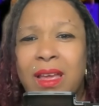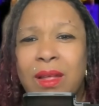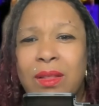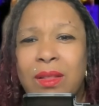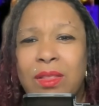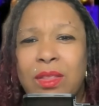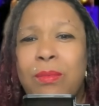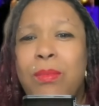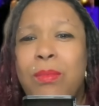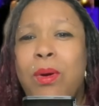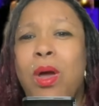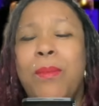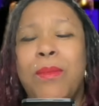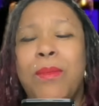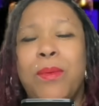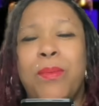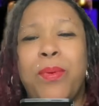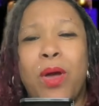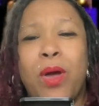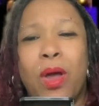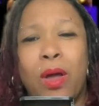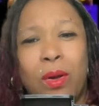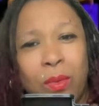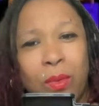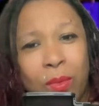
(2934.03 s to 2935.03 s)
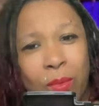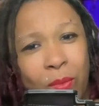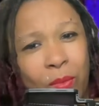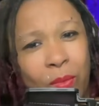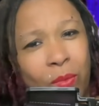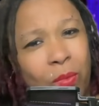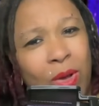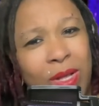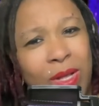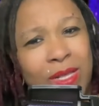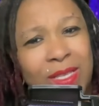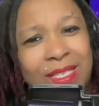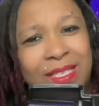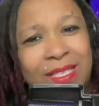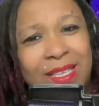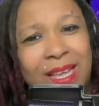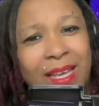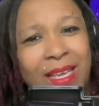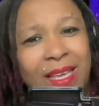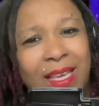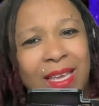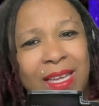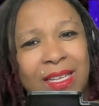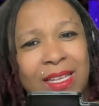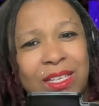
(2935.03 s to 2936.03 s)
The mama part. 1
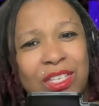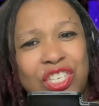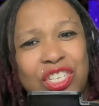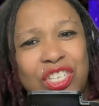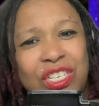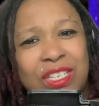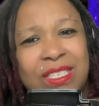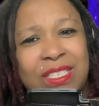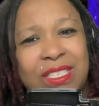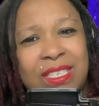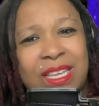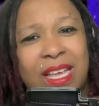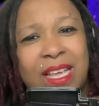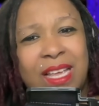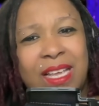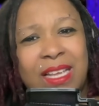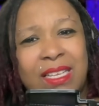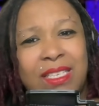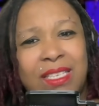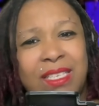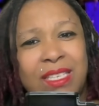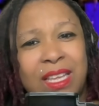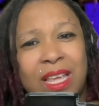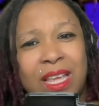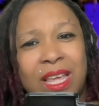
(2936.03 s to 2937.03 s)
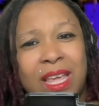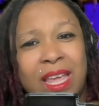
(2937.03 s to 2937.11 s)
second, she says